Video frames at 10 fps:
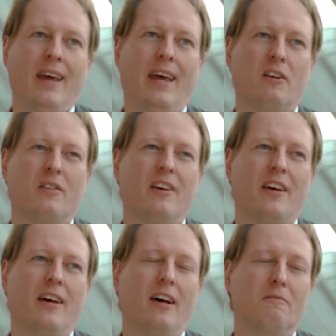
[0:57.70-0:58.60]
And on
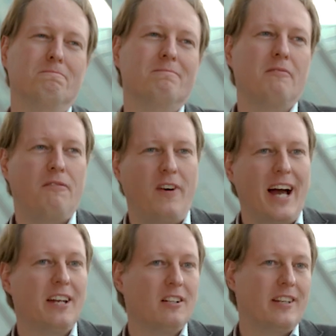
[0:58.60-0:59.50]
the
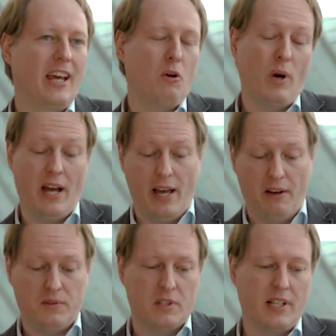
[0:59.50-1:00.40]
final day where I
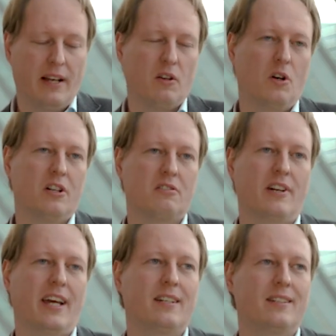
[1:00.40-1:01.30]
have to sign the
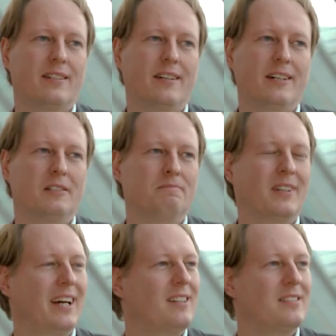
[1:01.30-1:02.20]
contract,
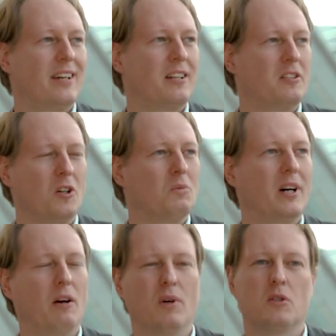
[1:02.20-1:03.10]
I decided, no,
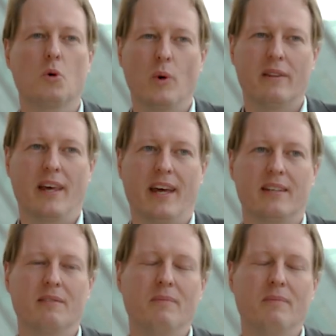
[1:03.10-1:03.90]
I want to quit that.